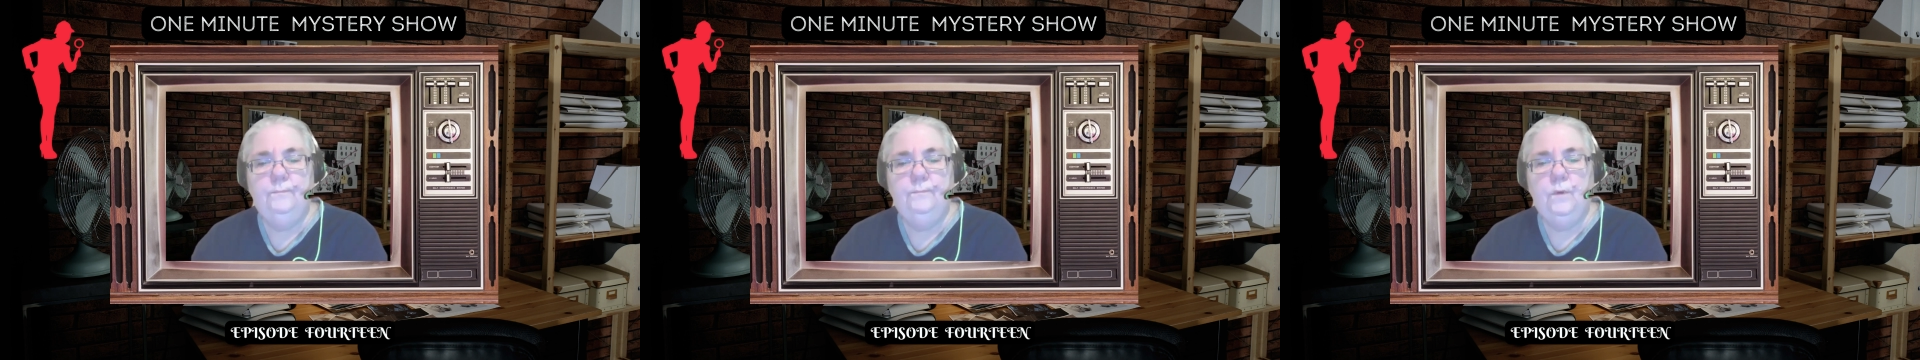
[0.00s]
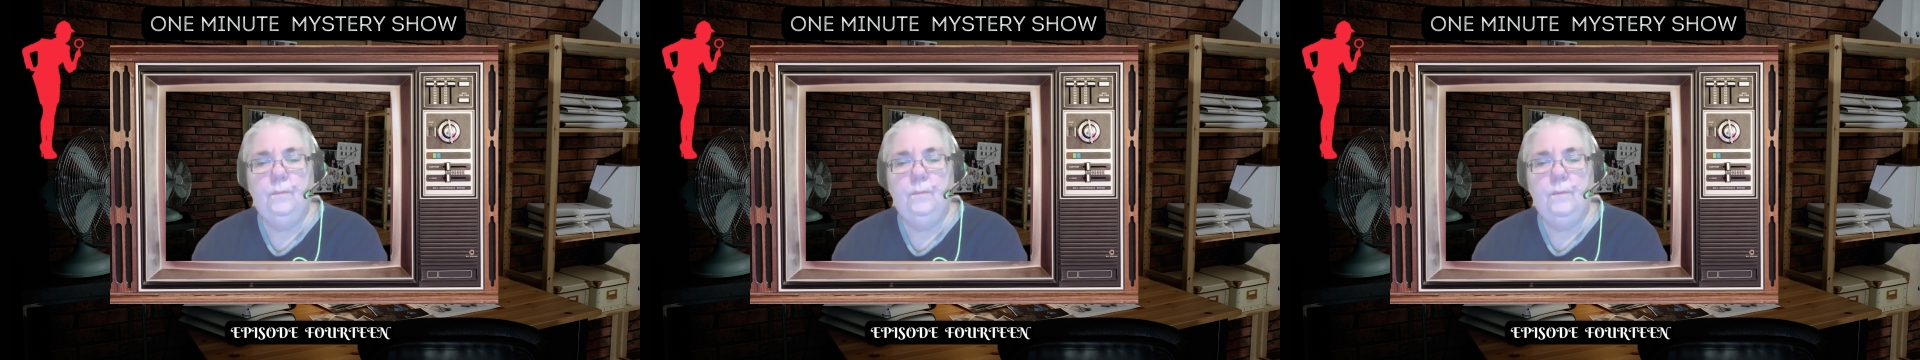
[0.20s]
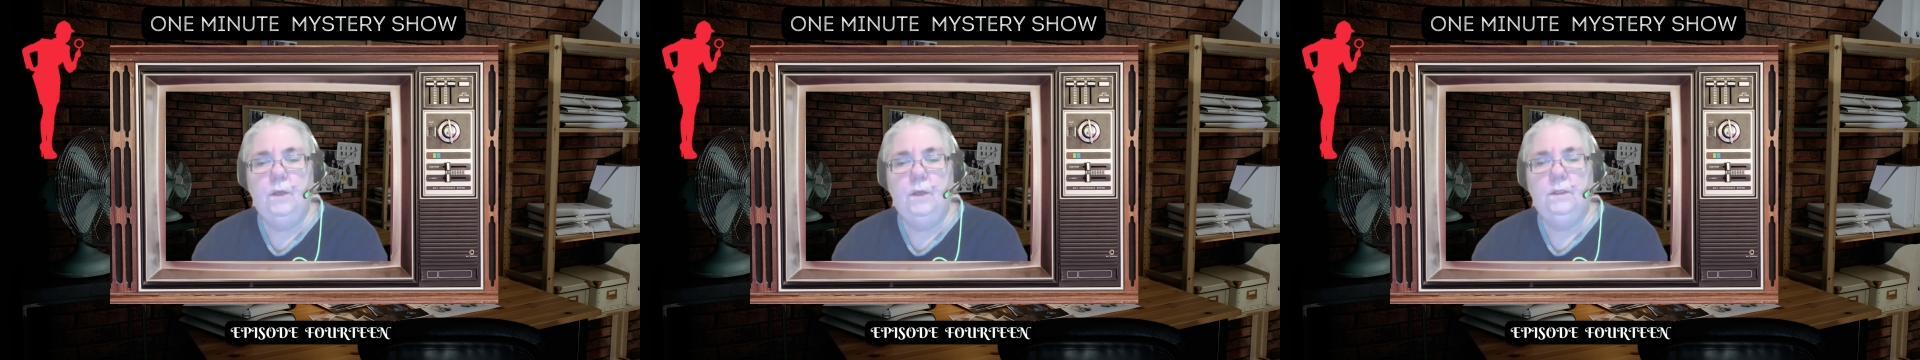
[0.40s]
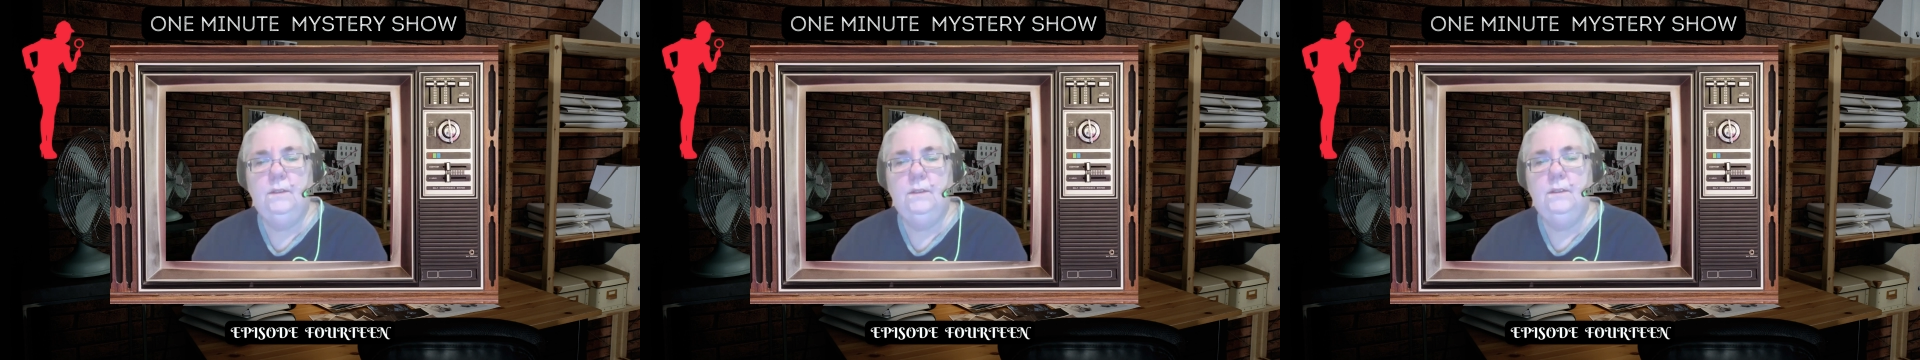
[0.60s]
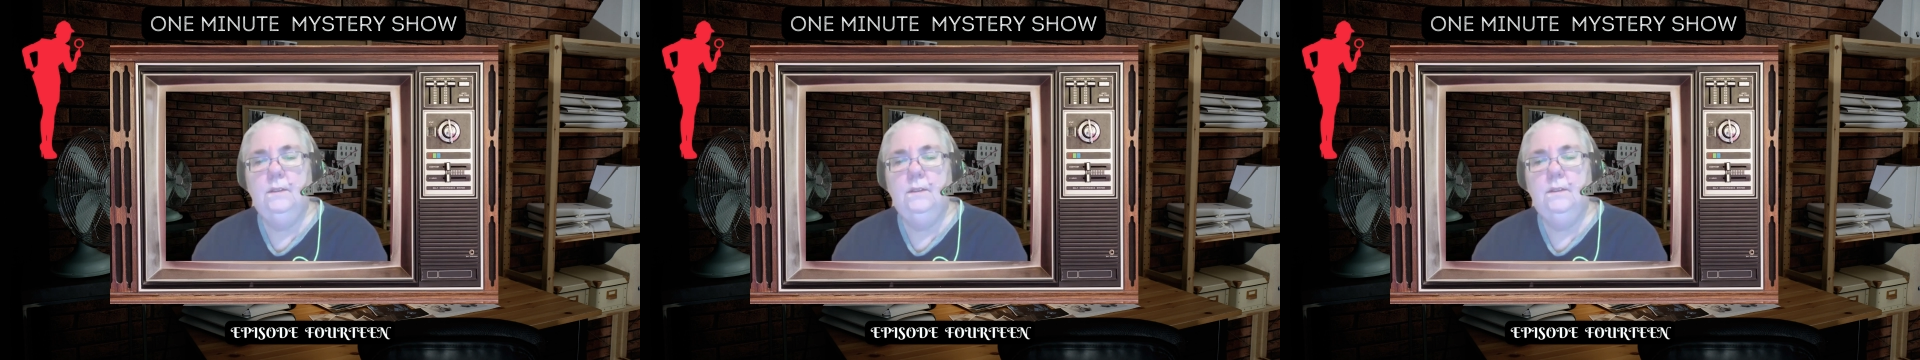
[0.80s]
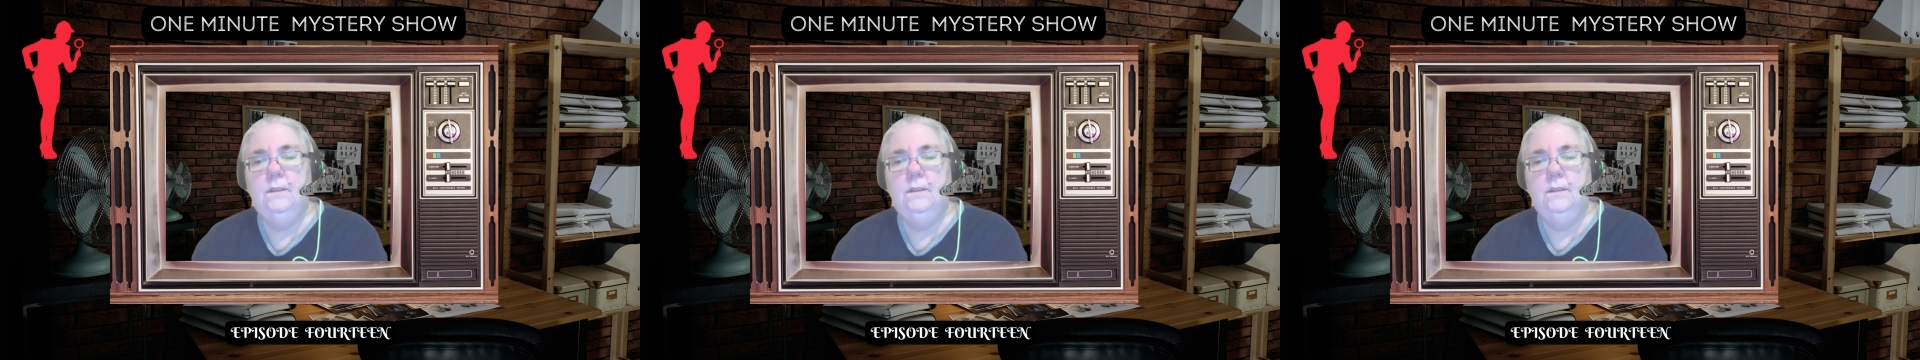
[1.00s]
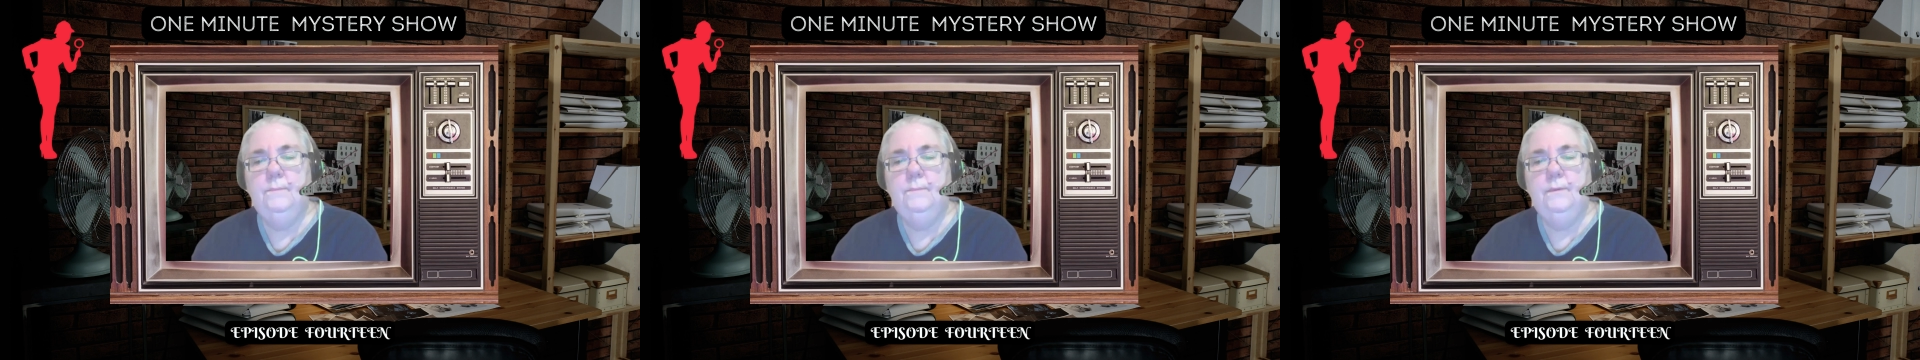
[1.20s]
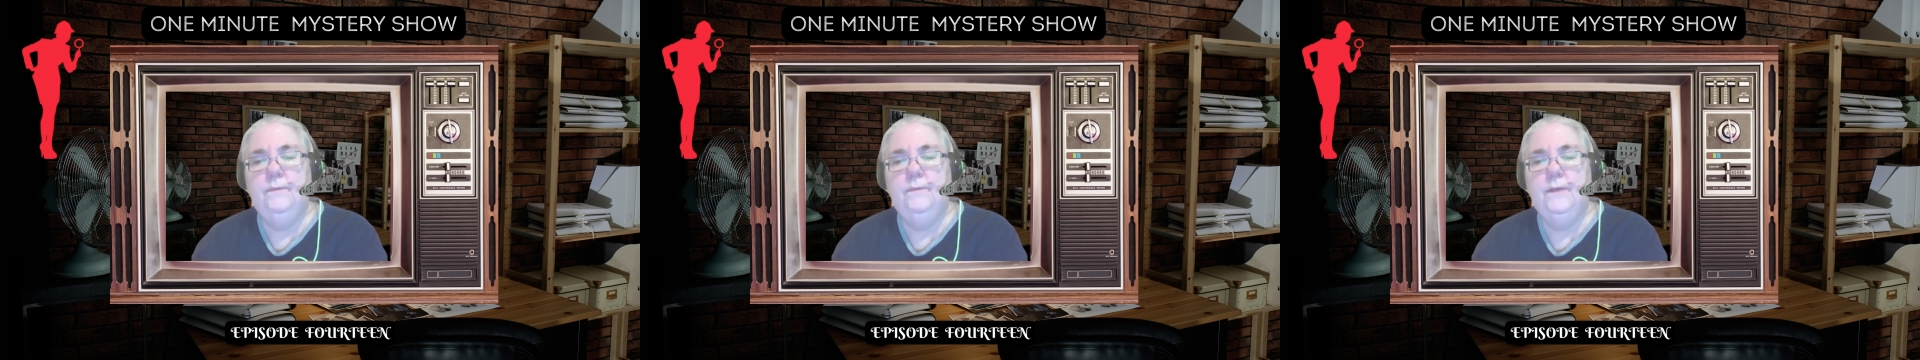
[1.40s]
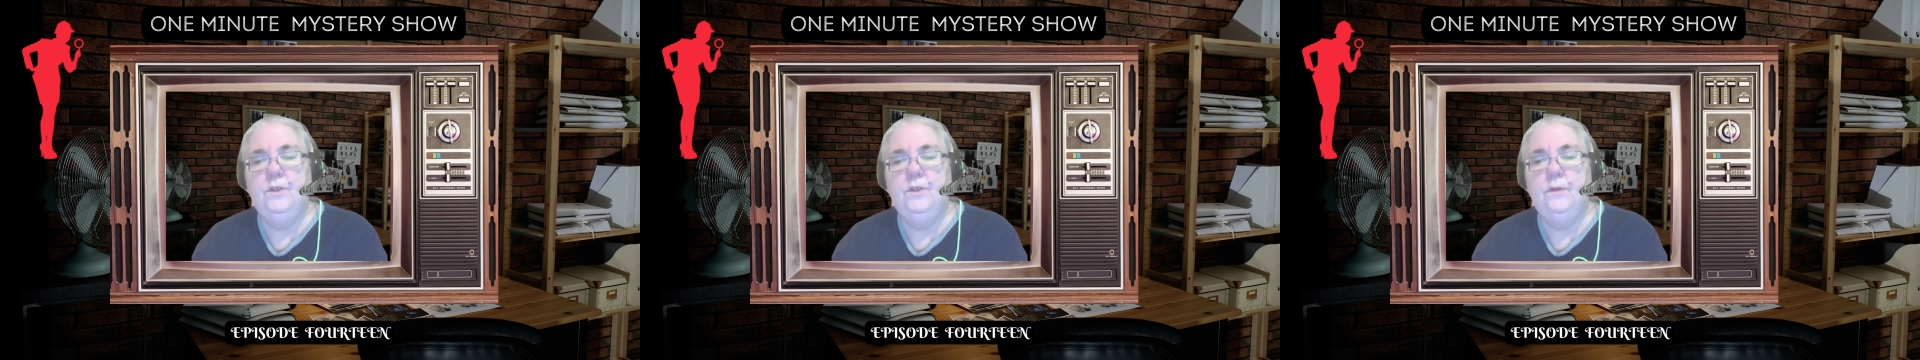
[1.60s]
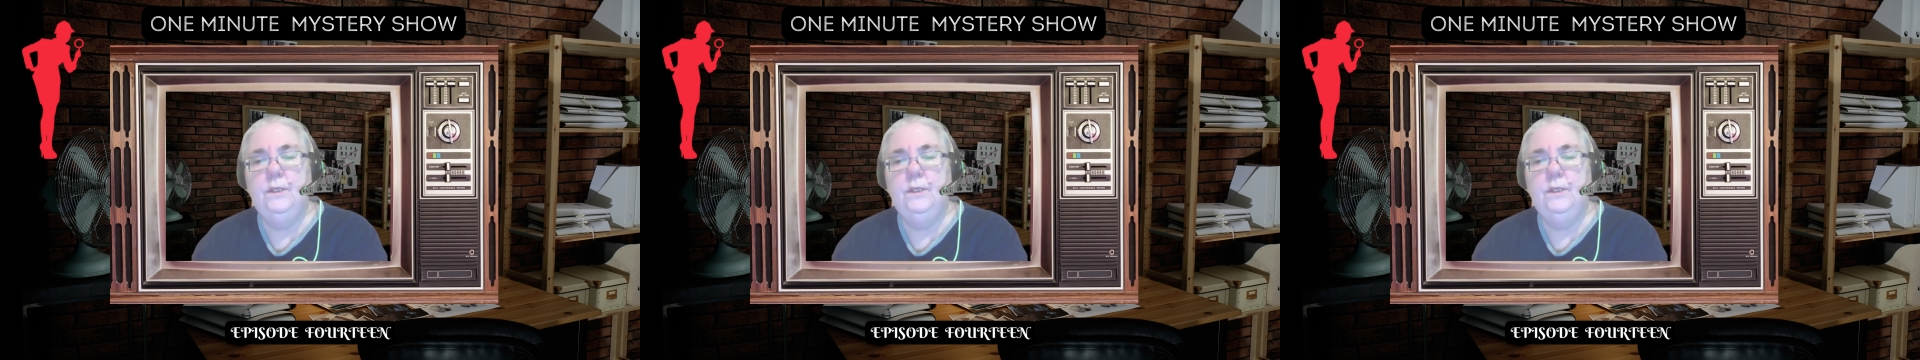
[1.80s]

remarked the professor,